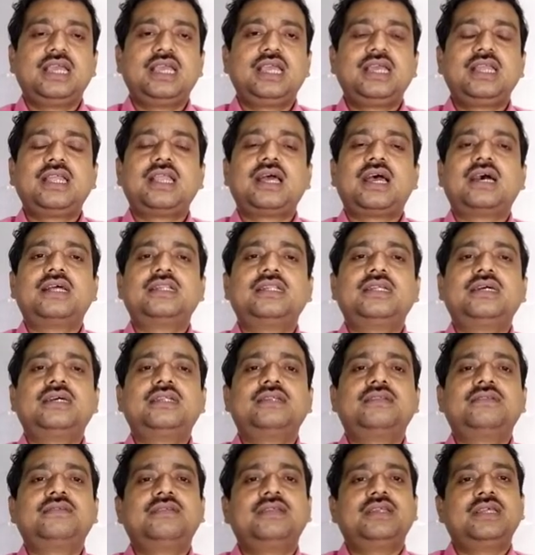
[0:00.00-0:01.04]
and
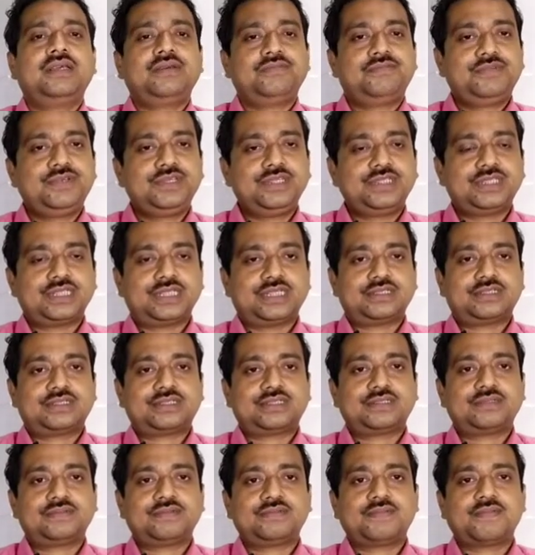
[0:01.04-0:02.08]
other
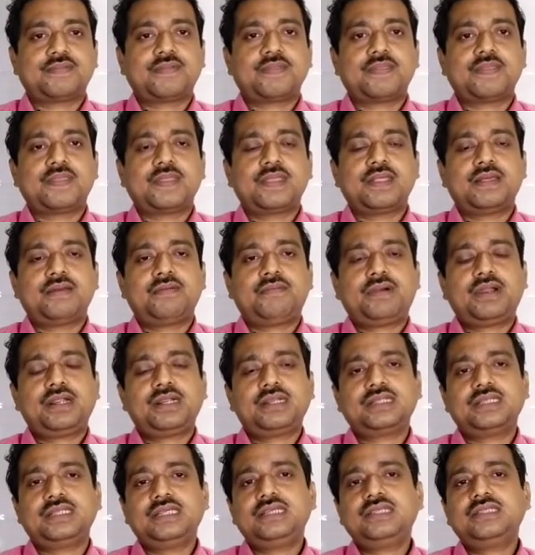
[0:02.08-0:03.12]
features.
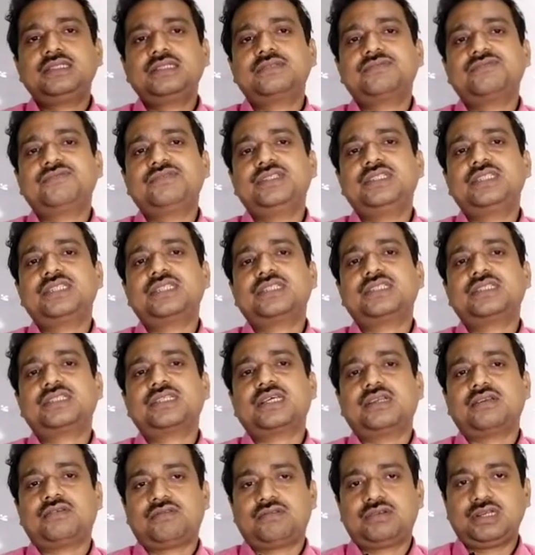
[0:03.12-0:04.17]
But these features
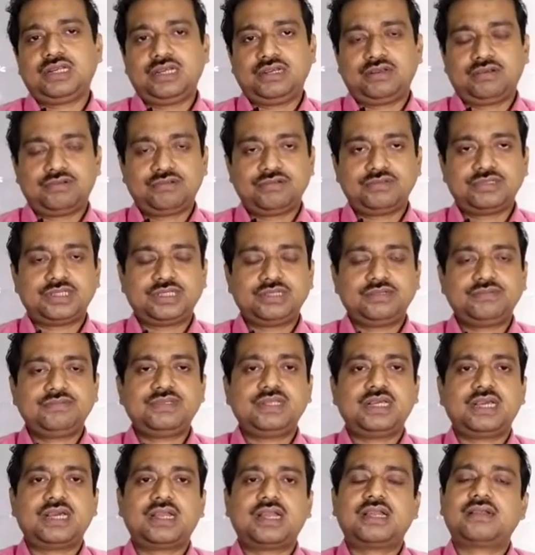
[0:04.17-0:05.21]
are not inclusive.
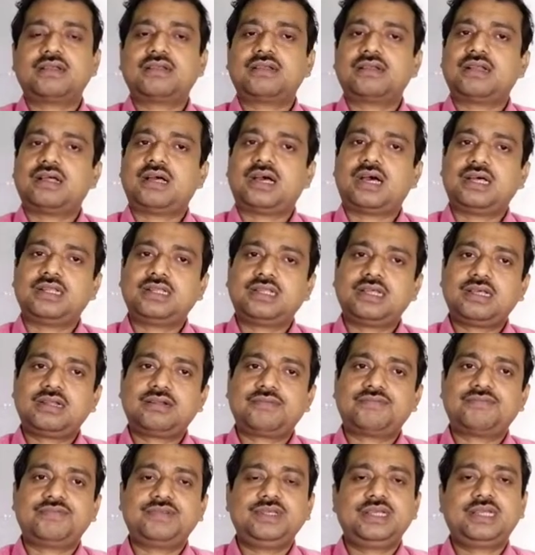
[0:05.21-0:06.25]
There are
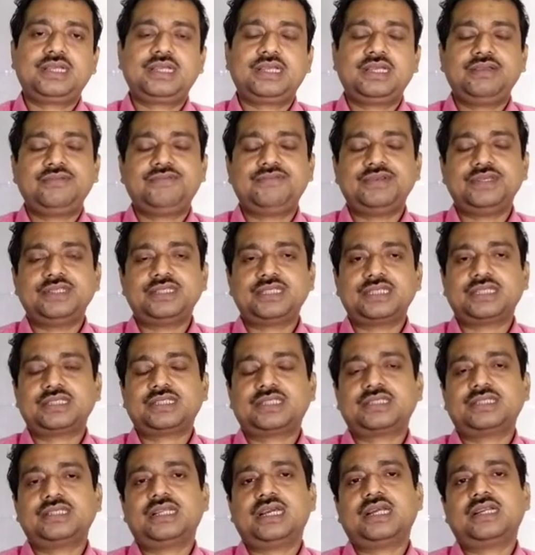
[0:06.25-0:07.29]
other key
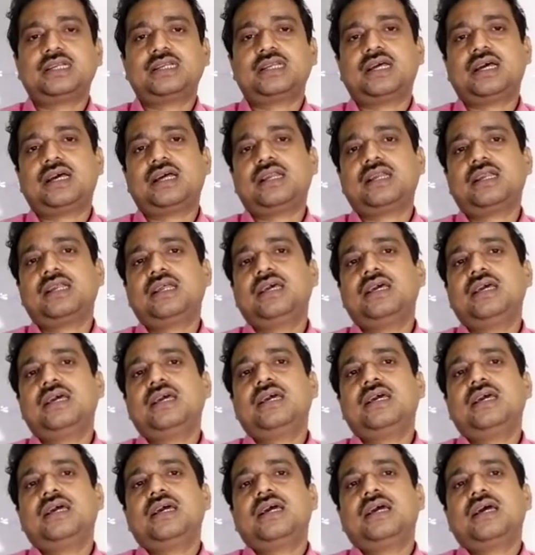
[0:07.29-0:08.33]
features that
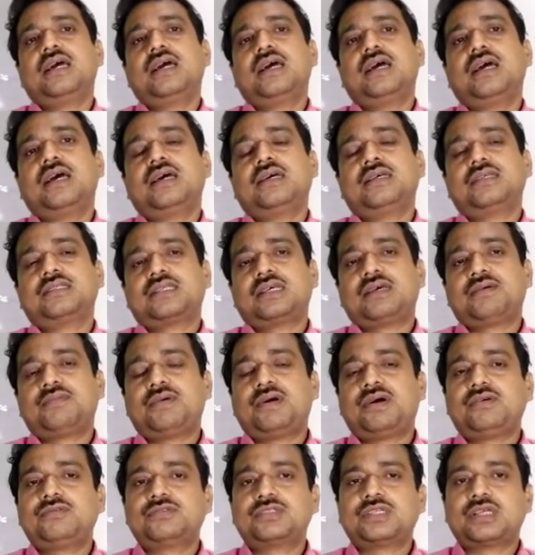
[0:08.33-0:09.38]
are
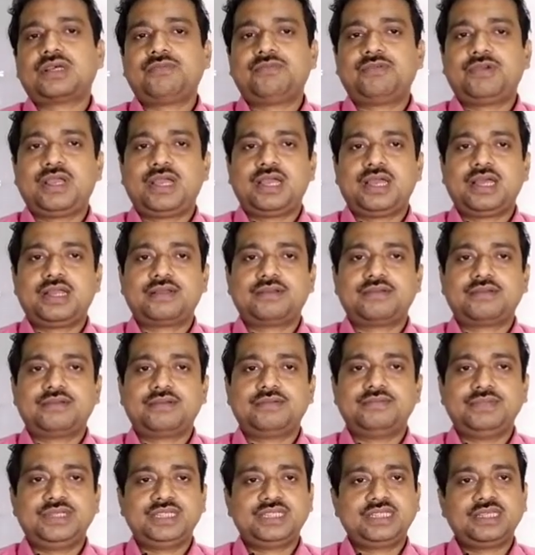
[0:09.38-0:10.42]
somewhere
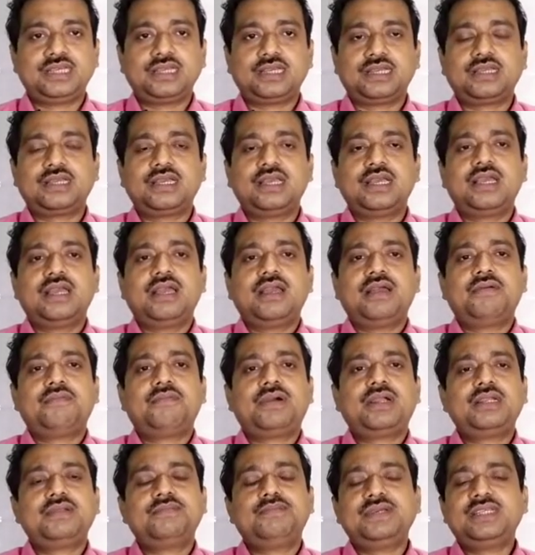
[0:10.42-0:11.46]
missing,
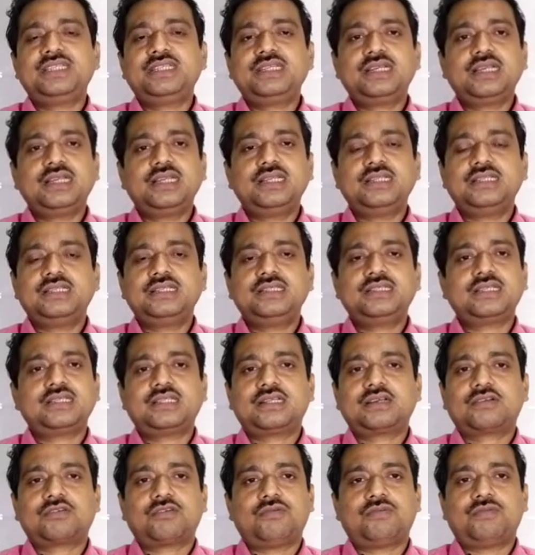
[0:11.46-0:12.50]
but basically these are
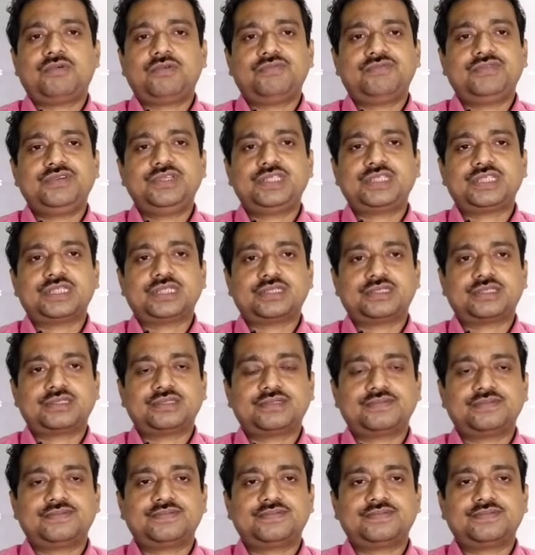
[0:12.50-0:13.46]
the common features.